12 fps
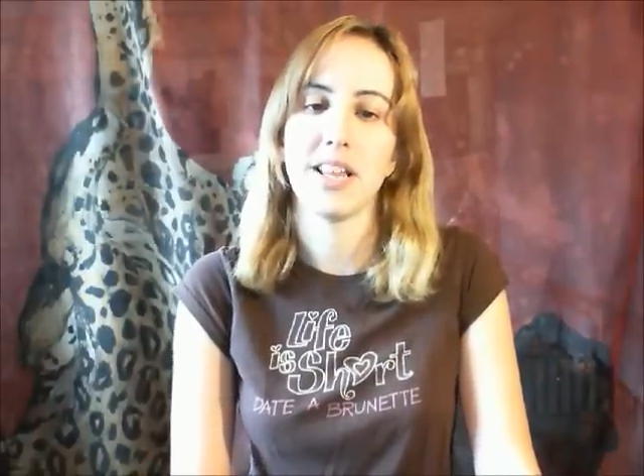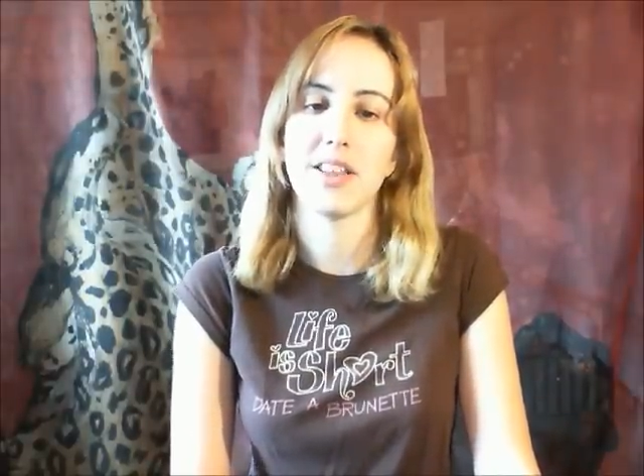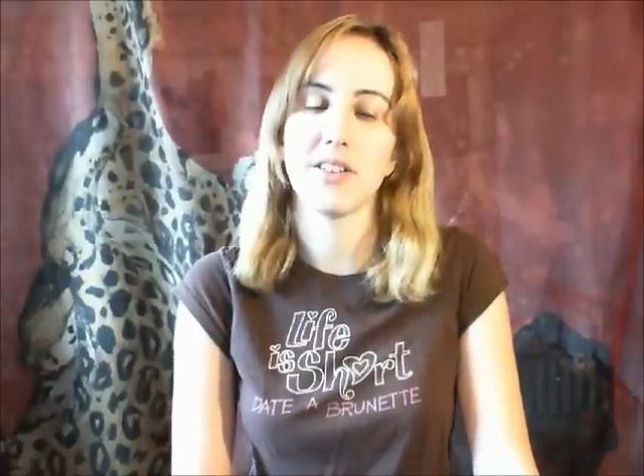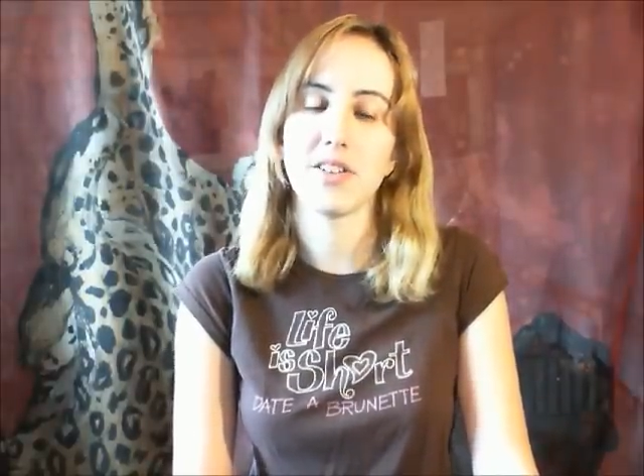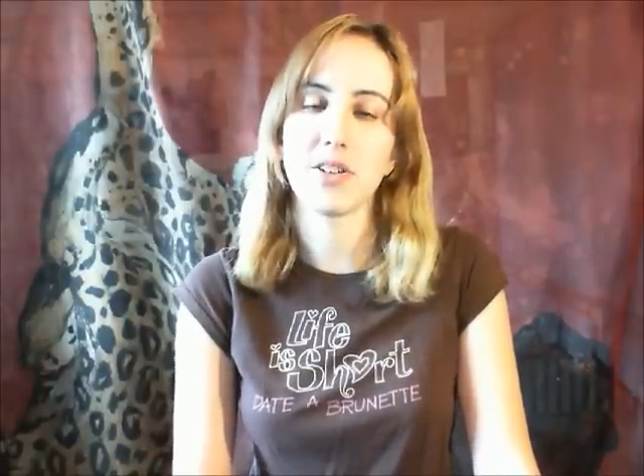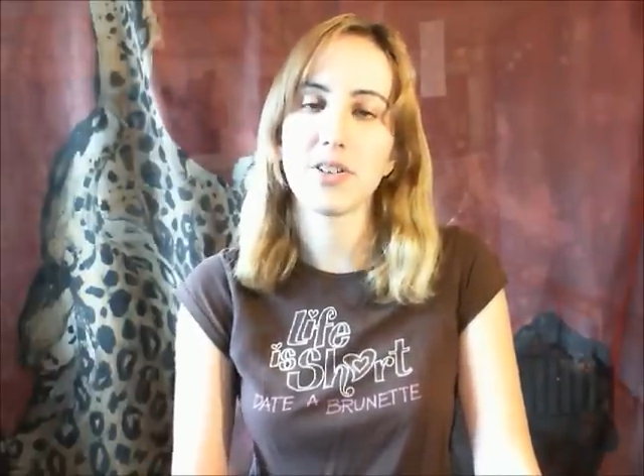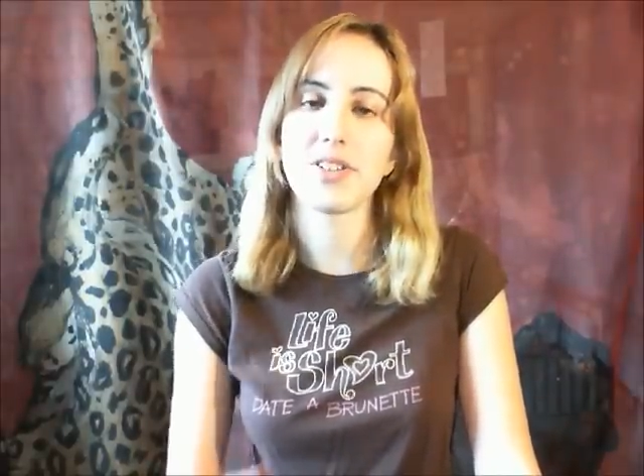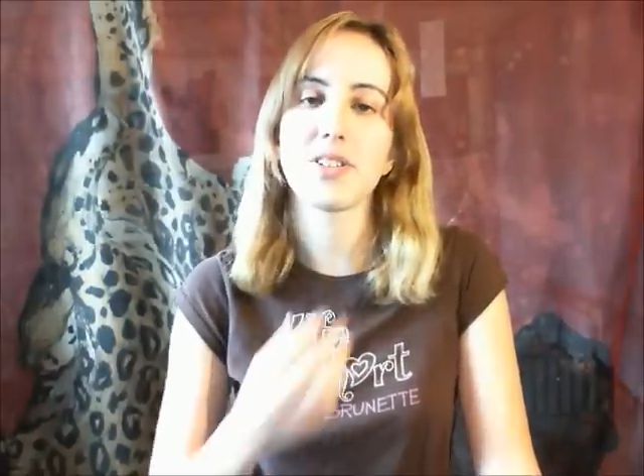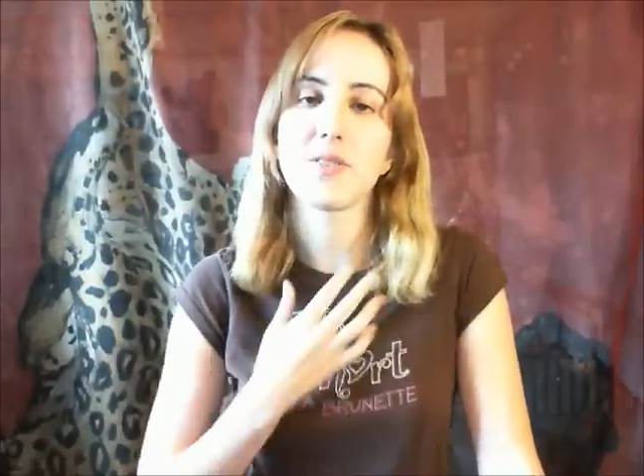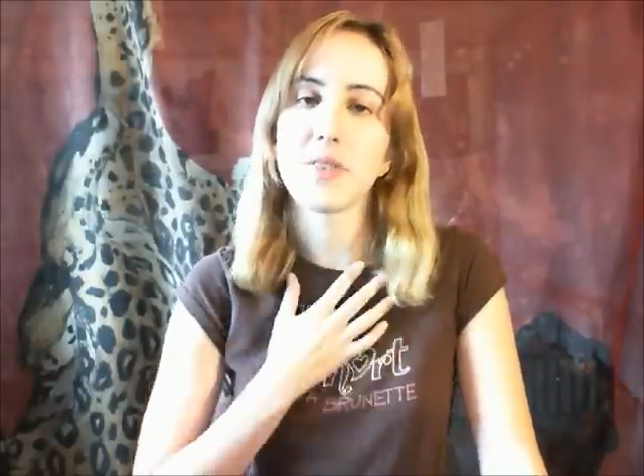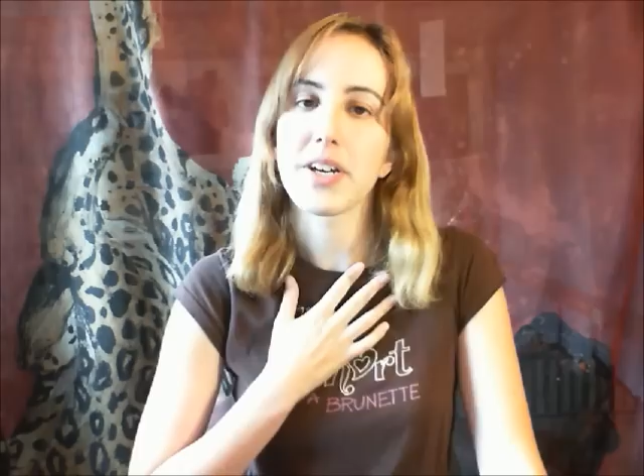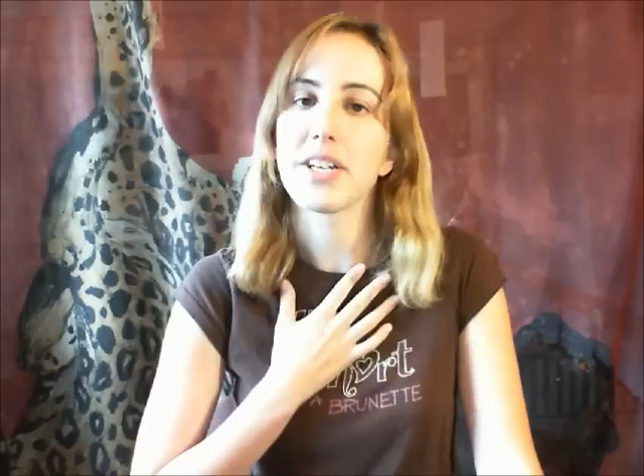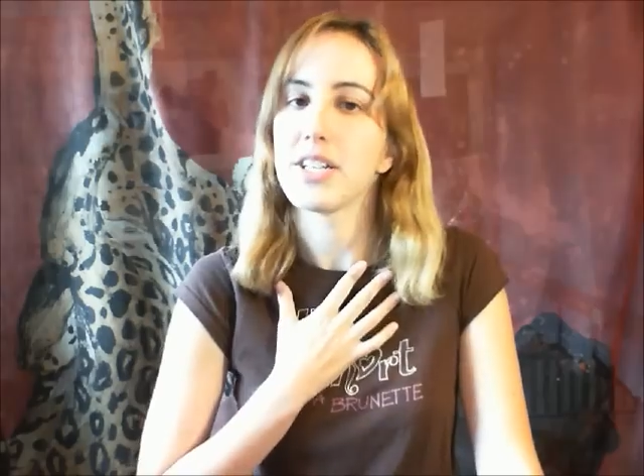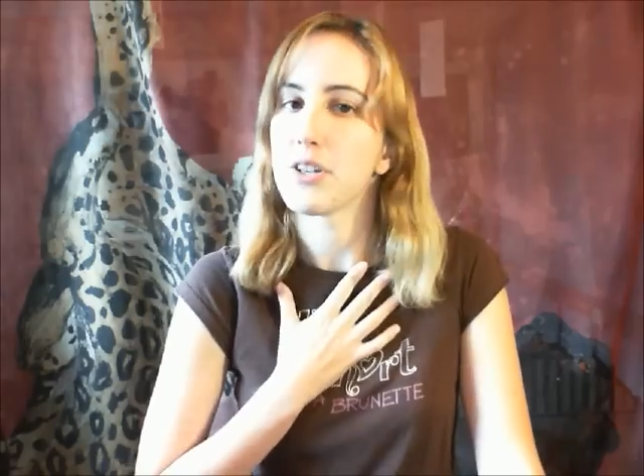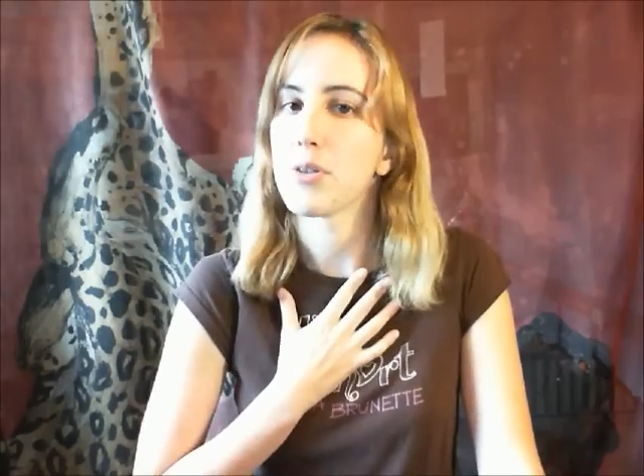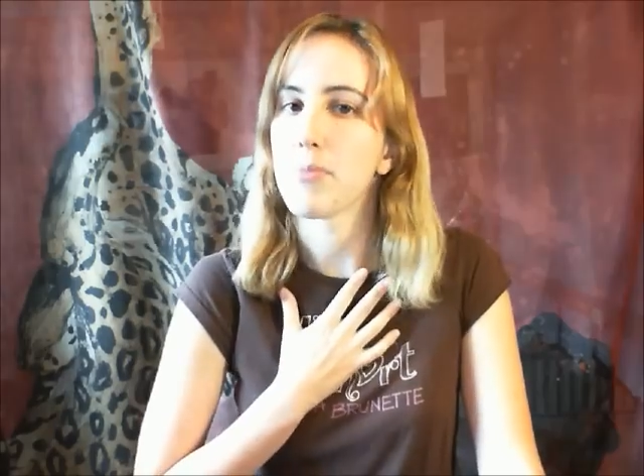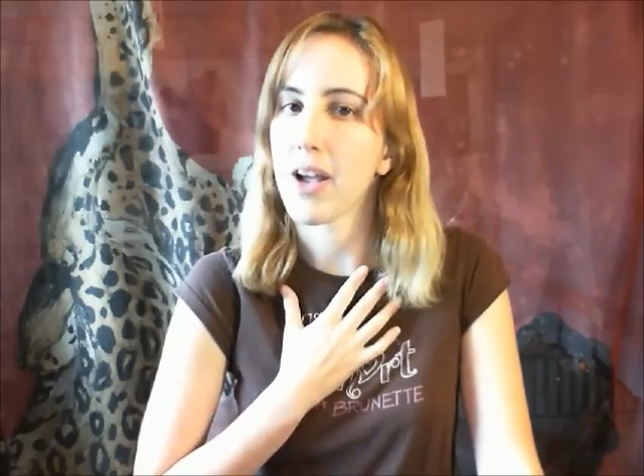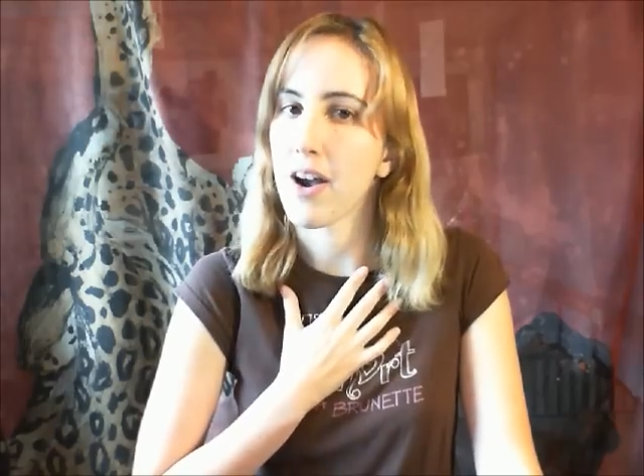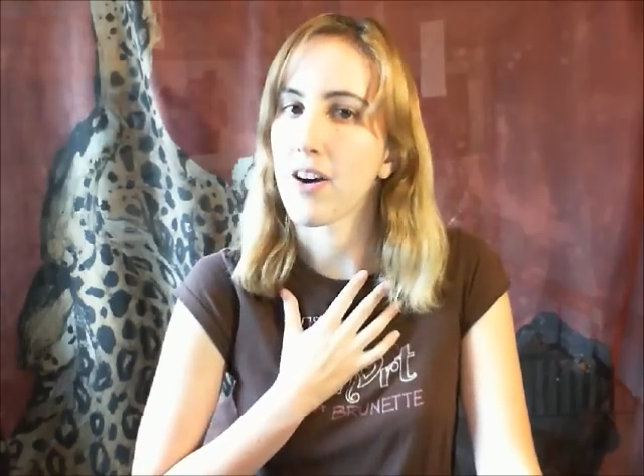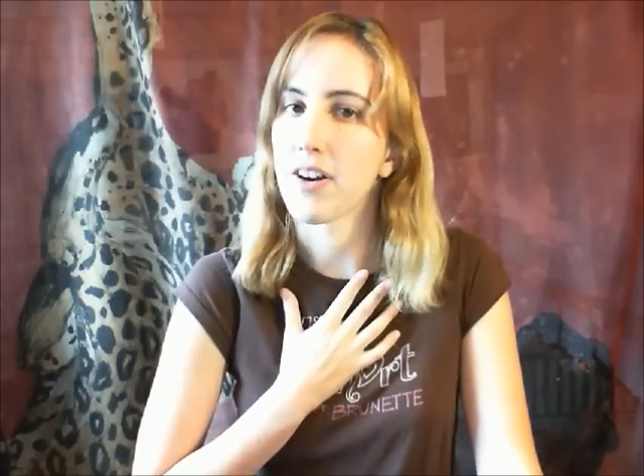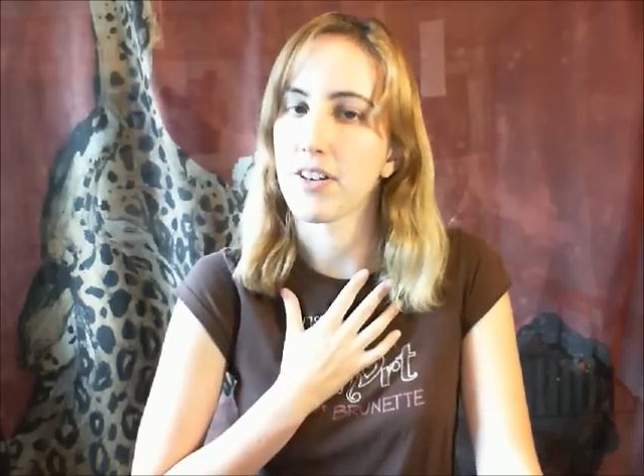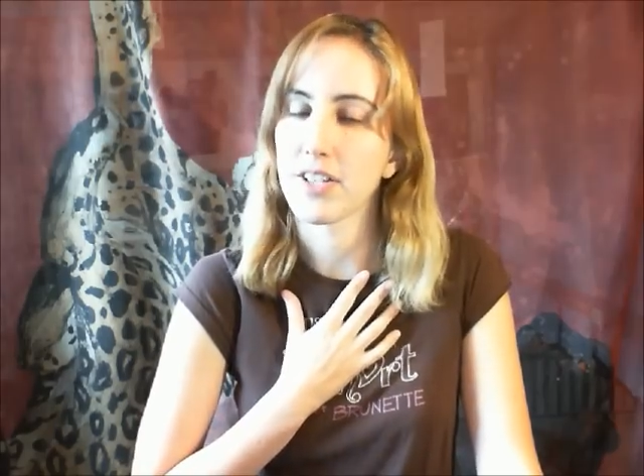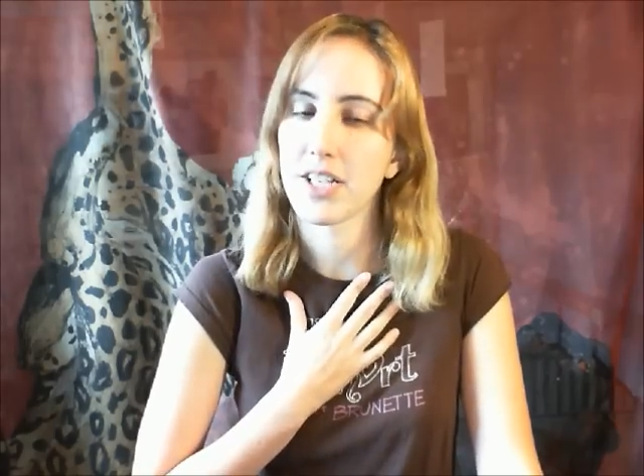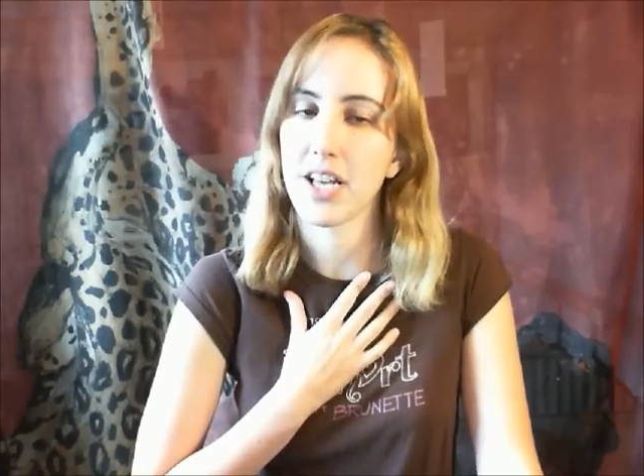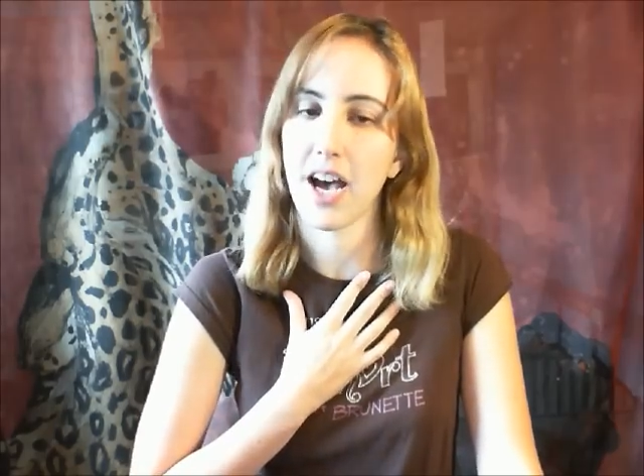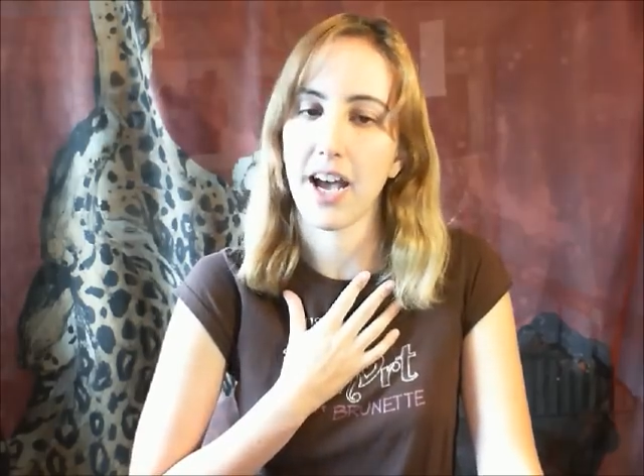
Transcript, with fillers: the series is very dear to my heart.